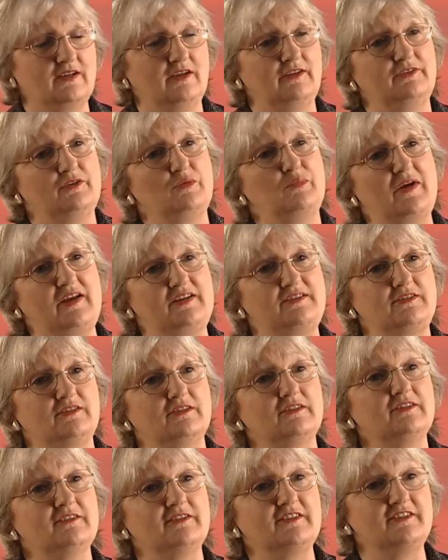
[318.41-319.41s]
and the
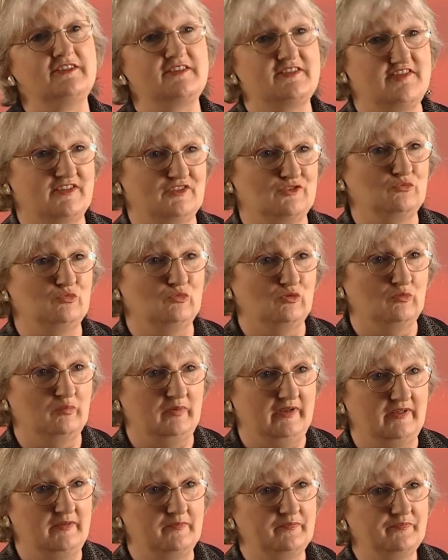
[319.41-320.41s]
better the decision will
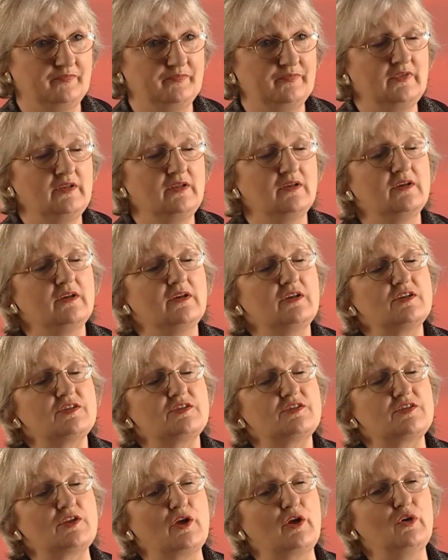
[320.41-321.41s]
be.
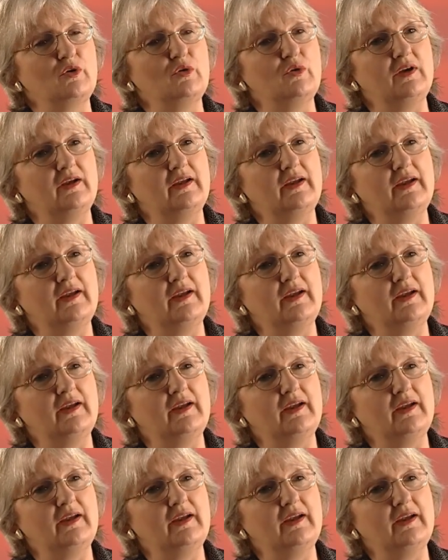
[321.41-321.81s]
So